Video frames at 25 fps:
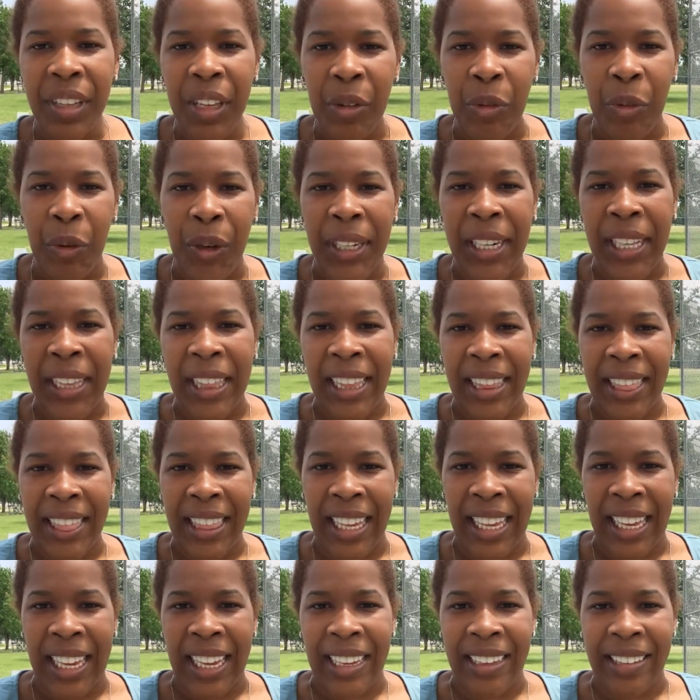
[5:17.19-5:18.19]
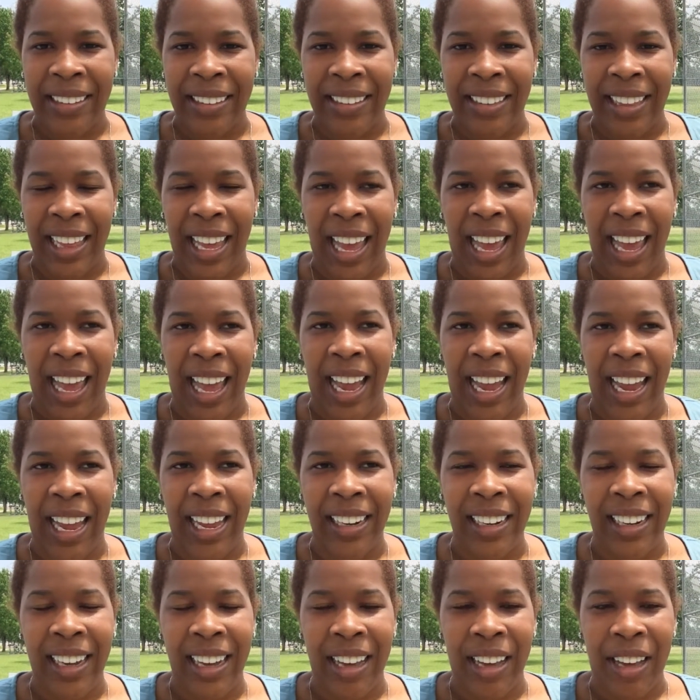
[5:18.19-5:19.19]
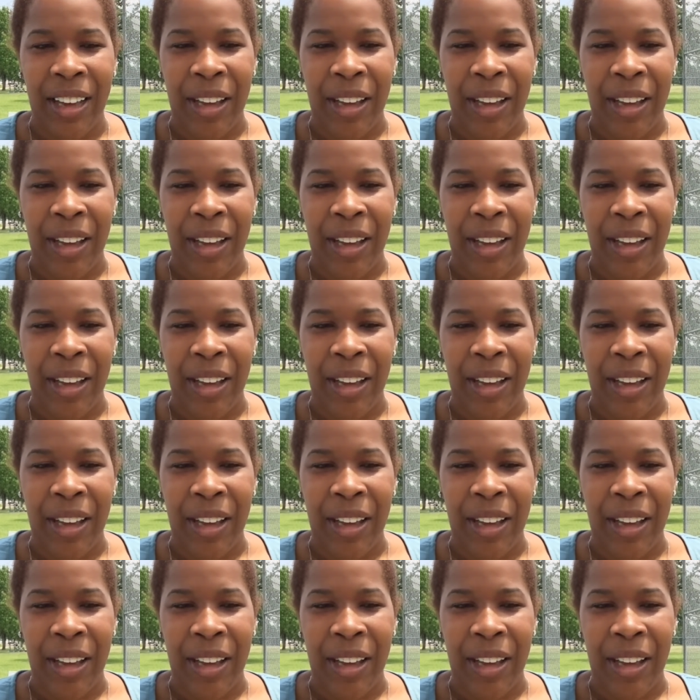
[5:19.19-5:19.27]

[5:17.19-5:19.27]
one of the things that